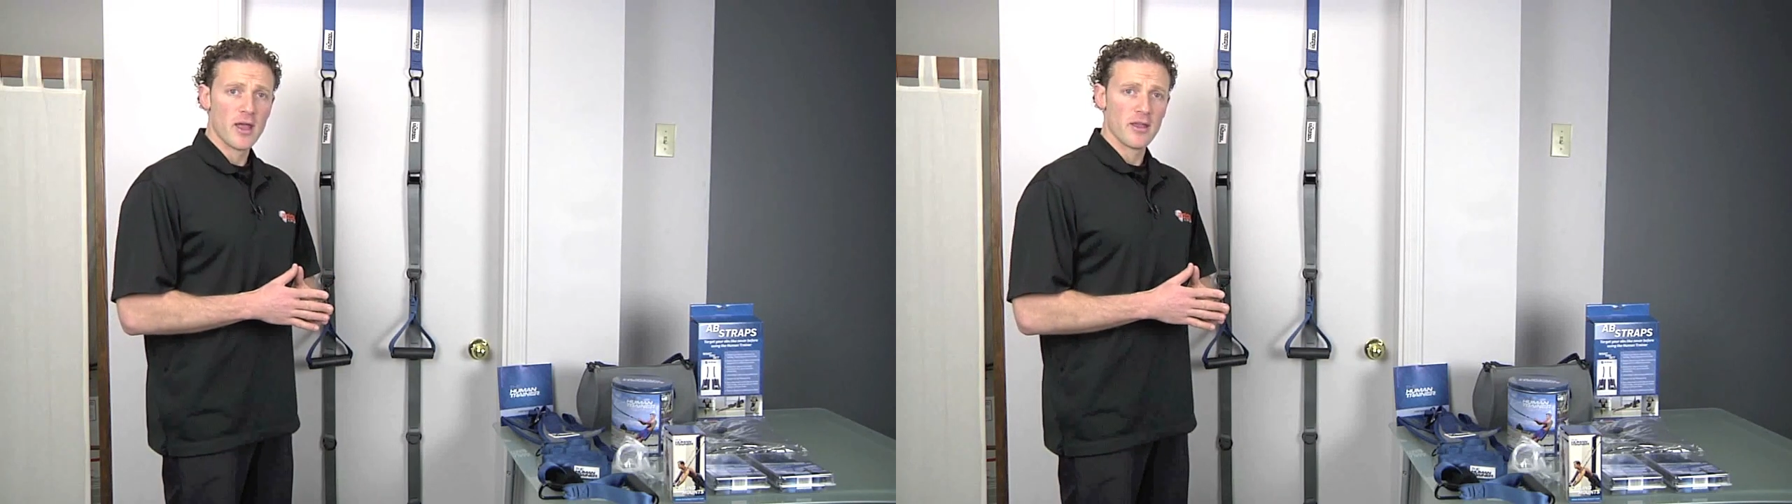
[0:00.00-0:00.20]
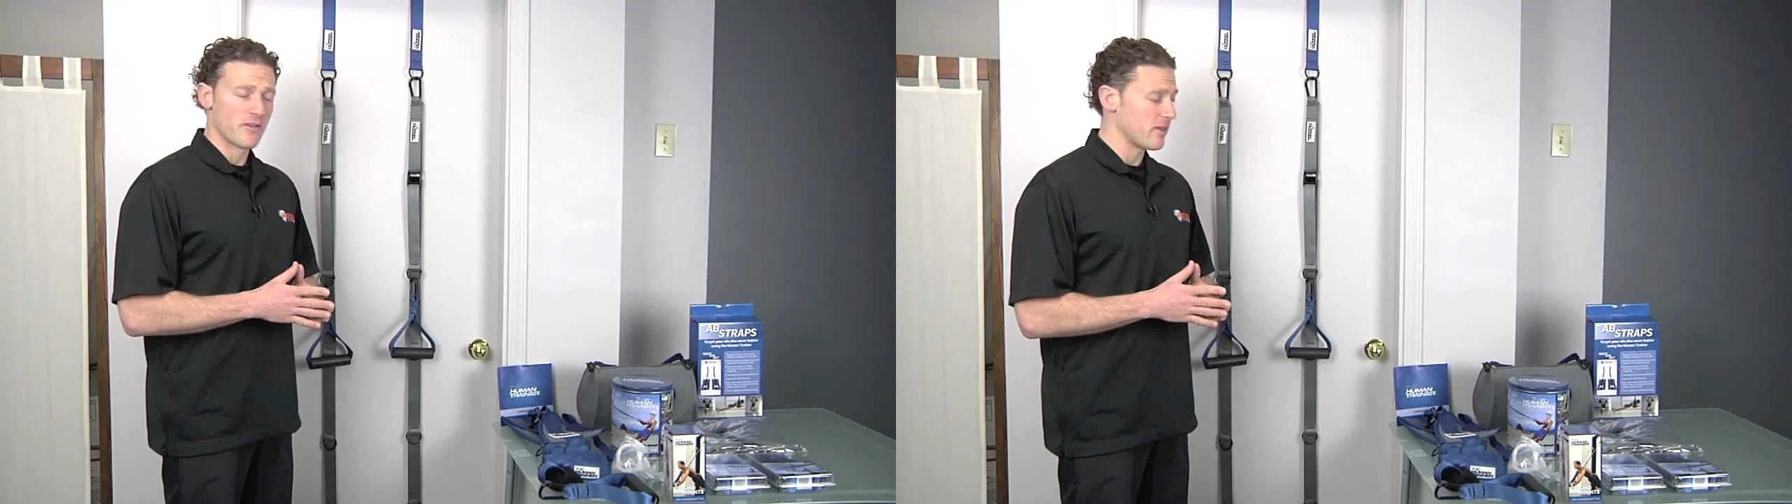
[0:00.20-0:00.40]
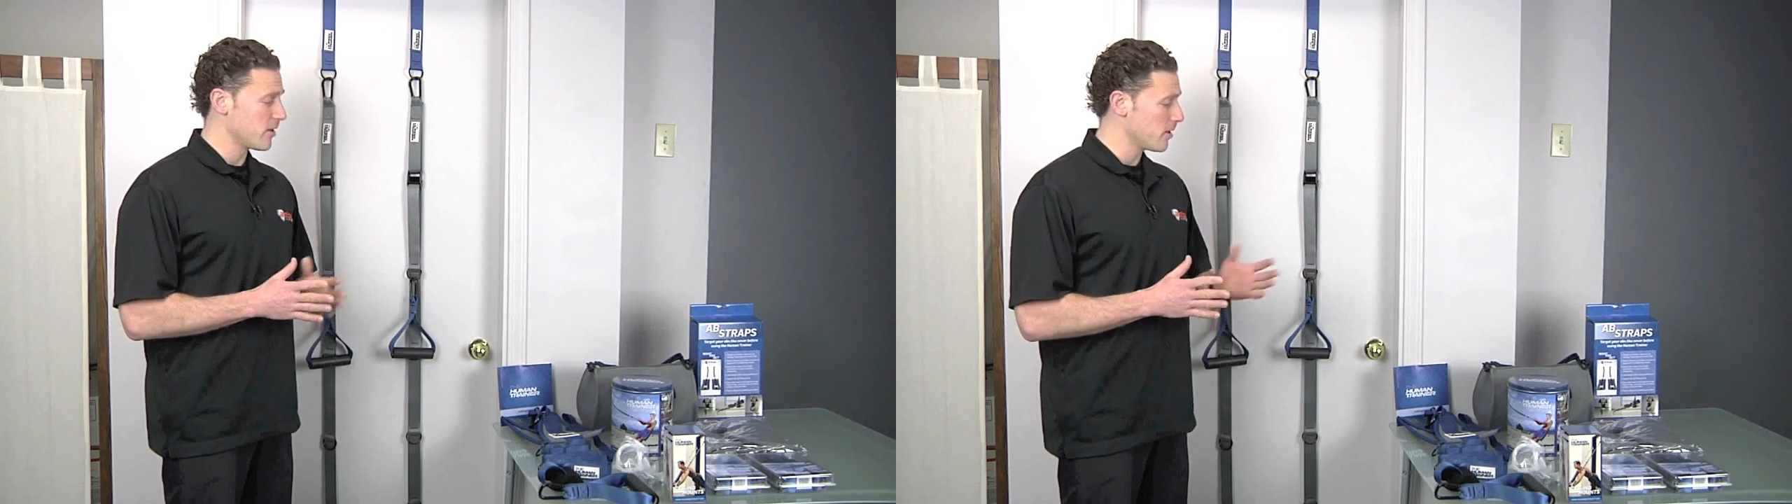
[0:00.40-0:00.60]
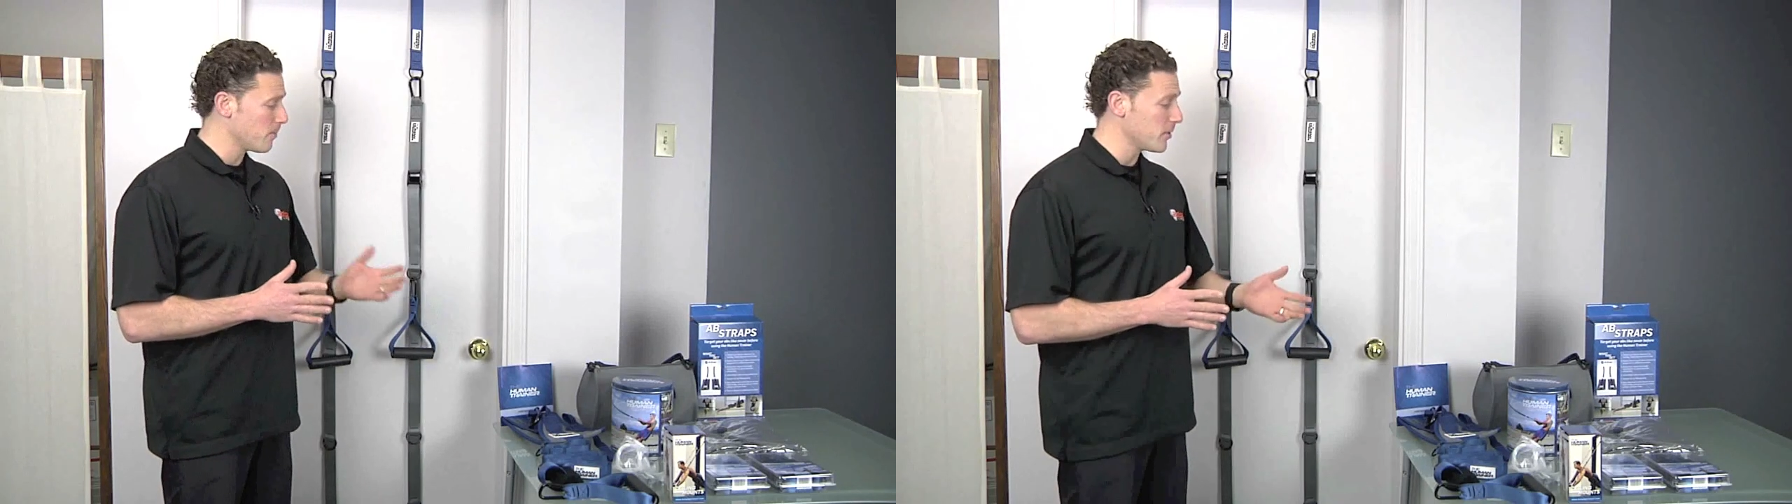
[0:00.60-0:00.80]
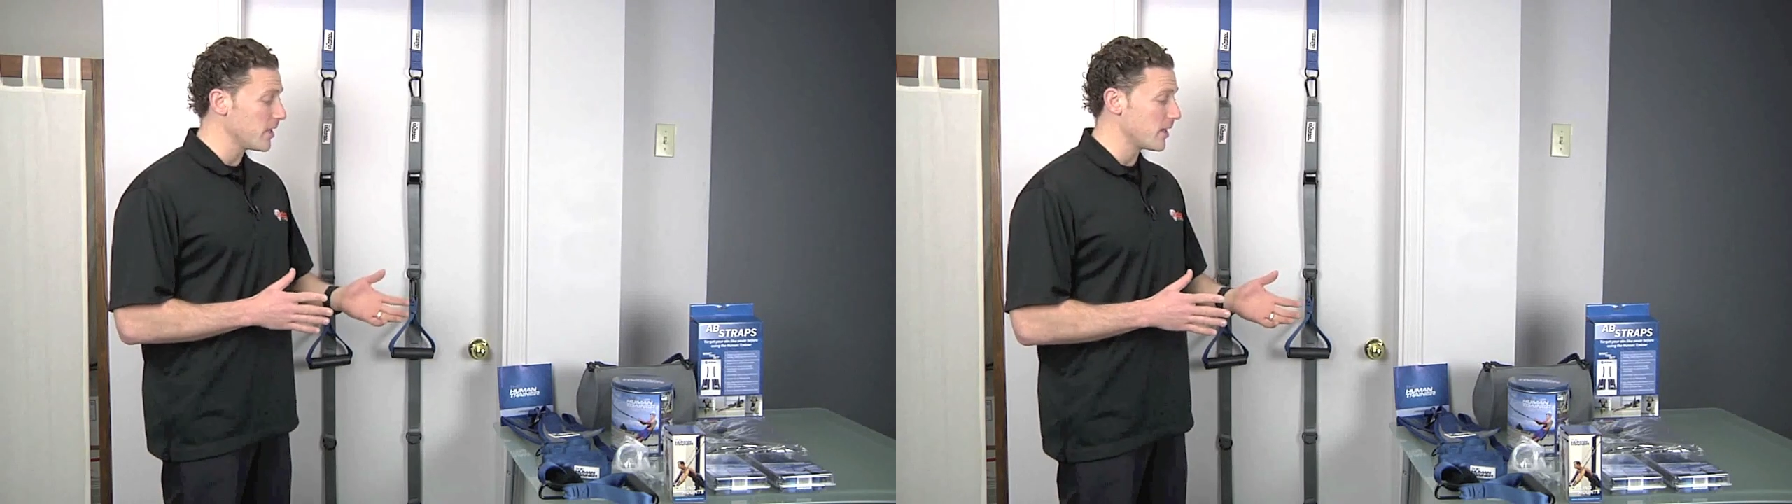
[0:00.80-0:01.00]
is that the
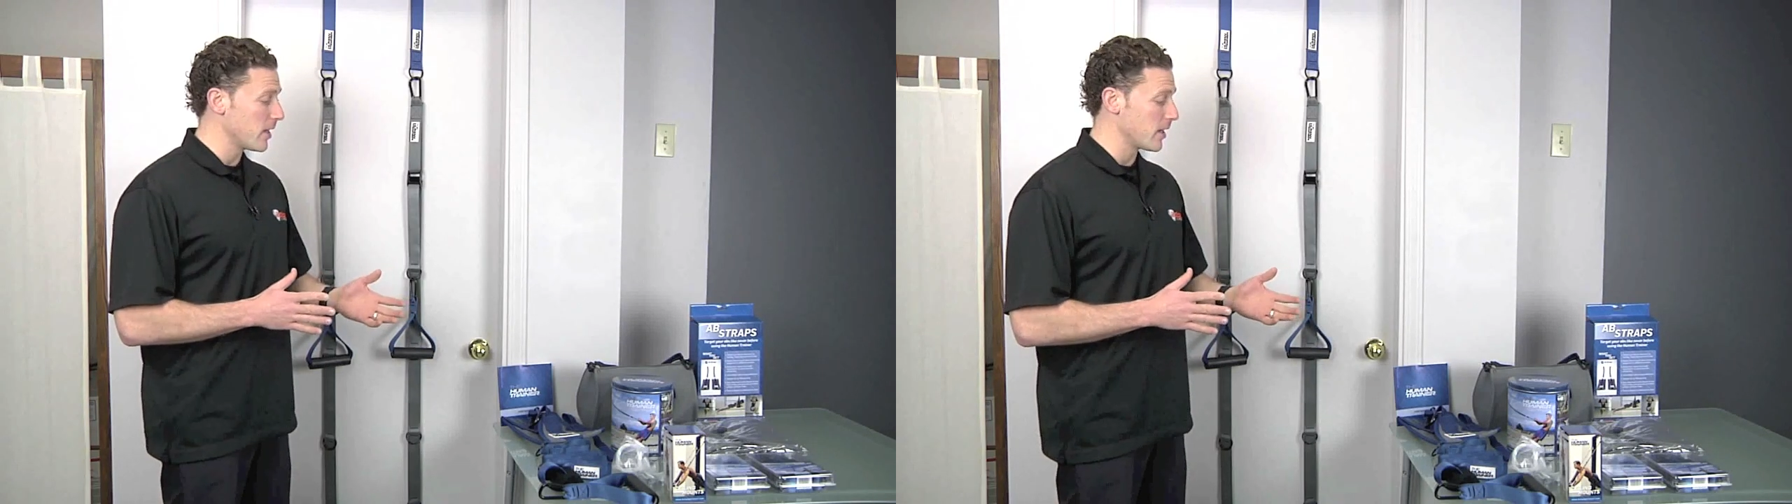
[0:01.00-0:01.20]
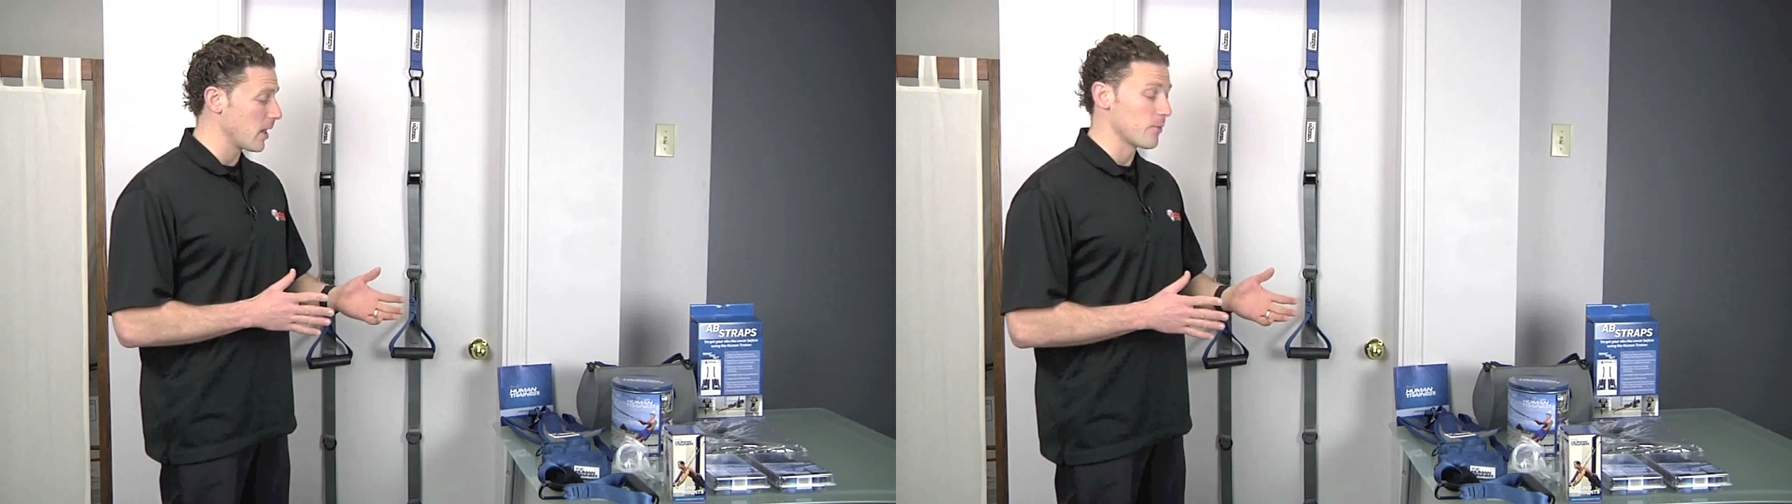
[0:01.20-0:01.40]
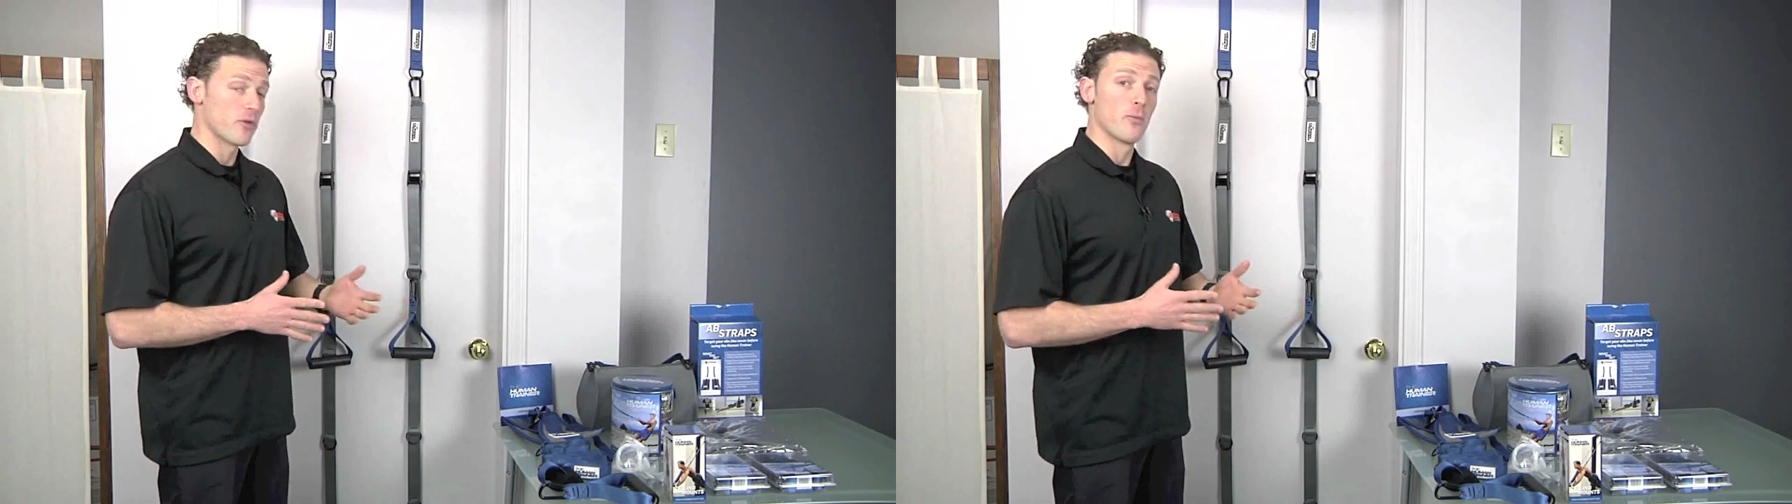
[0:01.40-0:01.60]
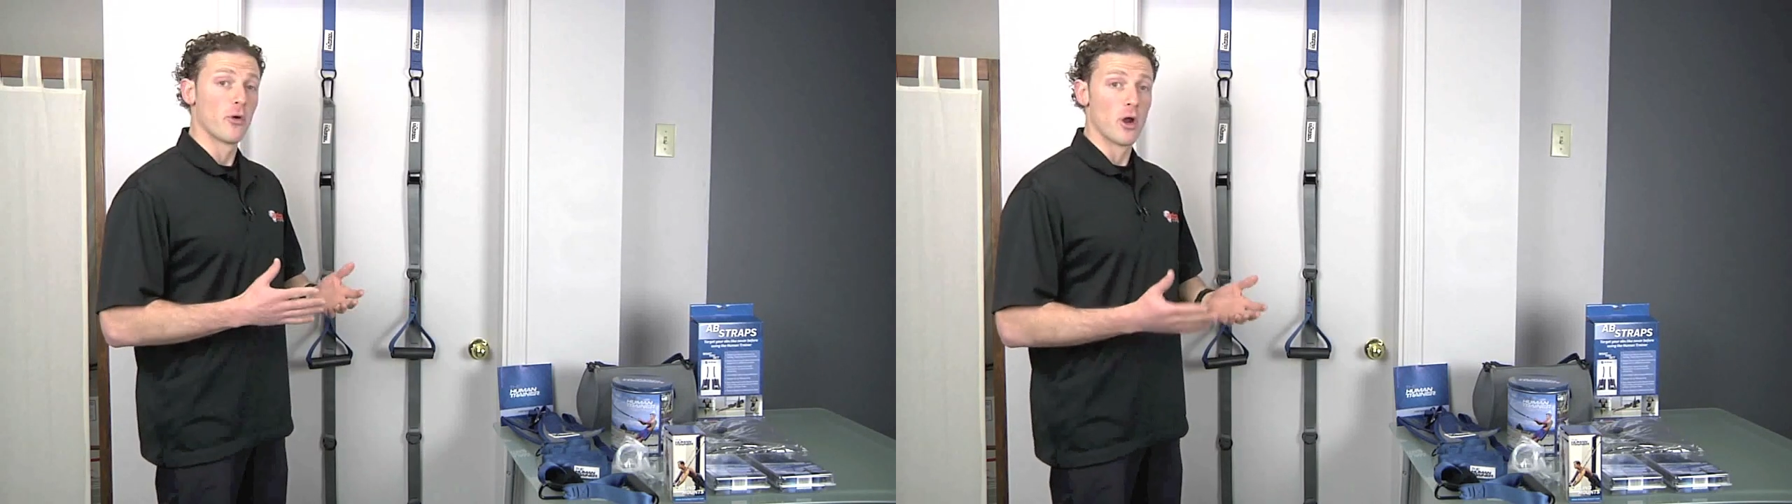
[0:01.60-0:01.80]
Complete Kit comes with more